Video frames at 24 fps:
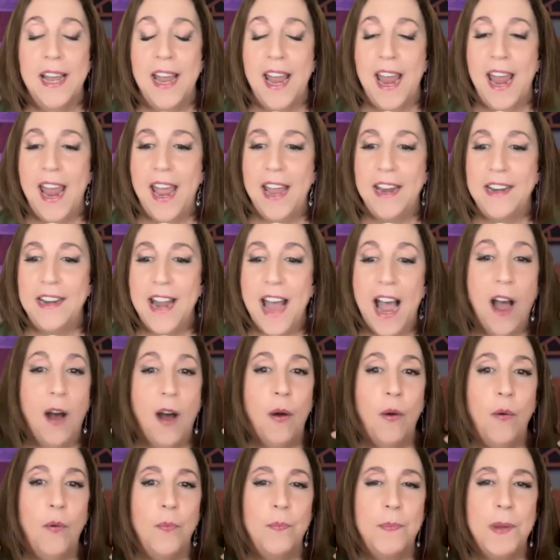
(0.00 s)
And
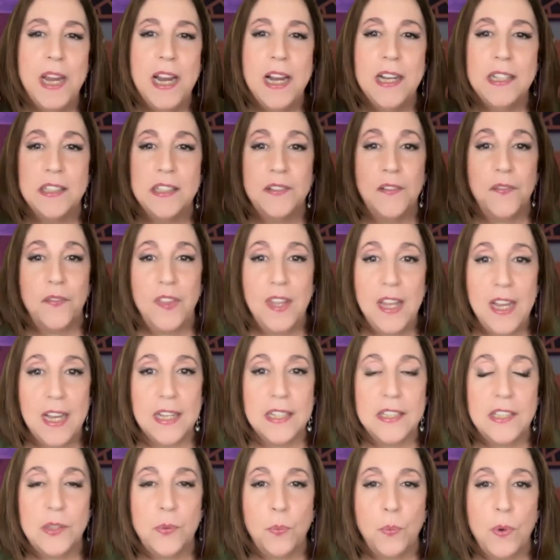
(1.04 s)
now, because of
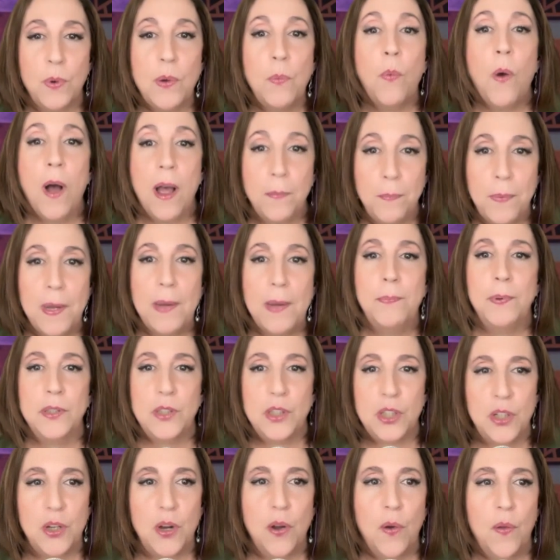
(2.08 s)
this, we want people
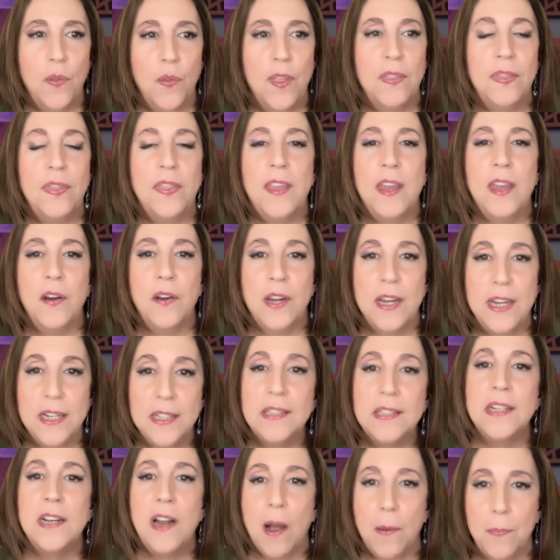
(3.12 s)
to know that there
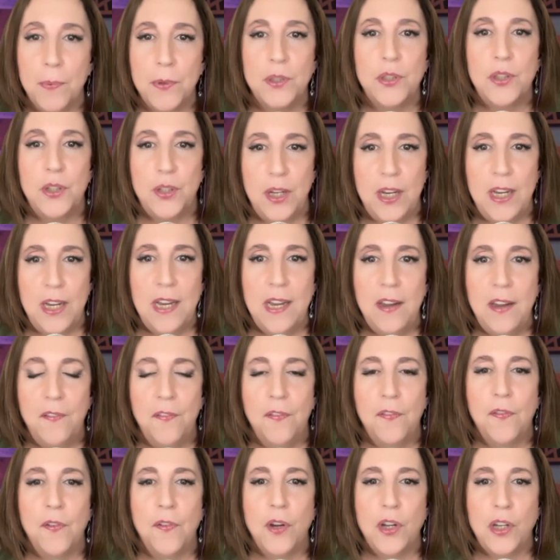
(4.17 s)
is an opportunity
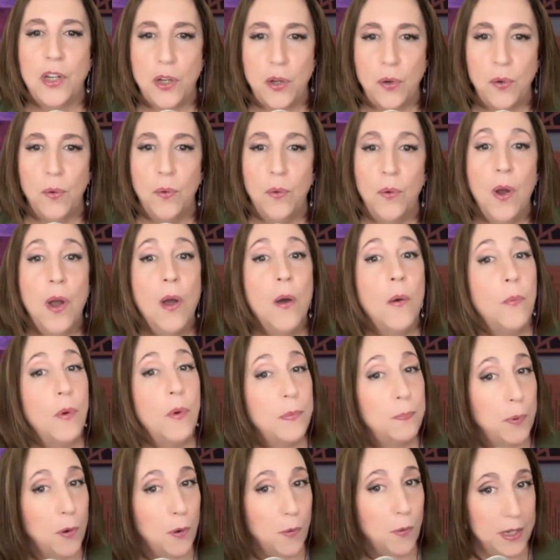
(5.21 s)
for you
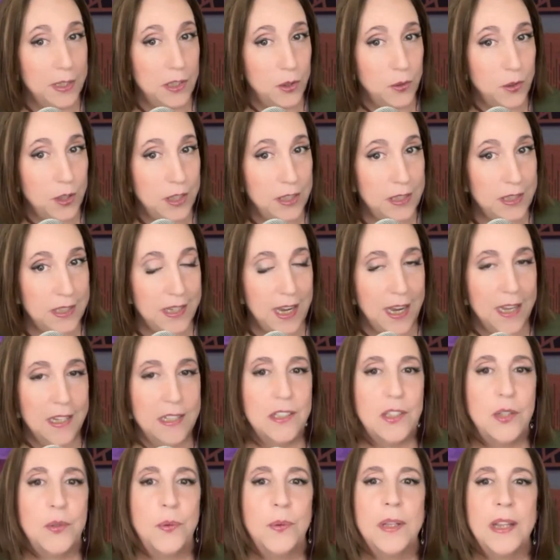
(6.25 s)
with parental
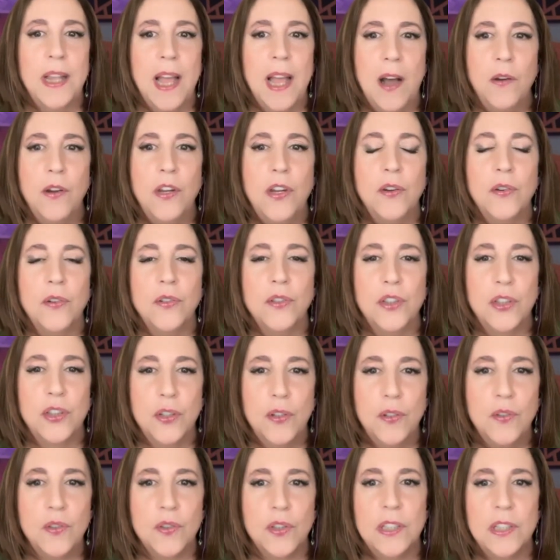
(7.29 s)
consent to allow your children